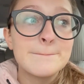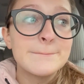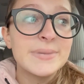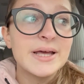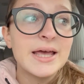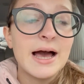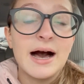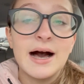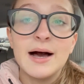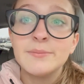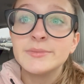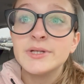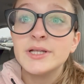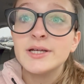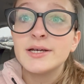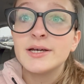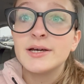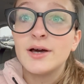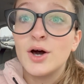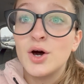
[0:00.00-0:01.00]
But yeah, I'm gonna
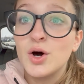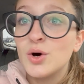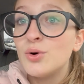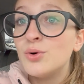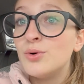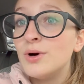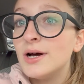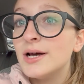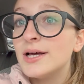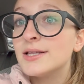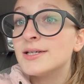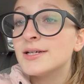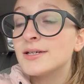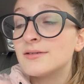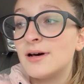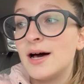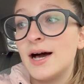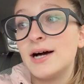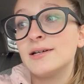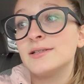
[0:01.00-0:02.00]
go to
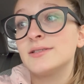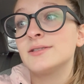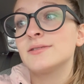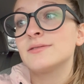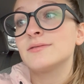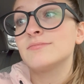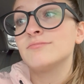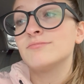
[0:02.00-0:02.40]
class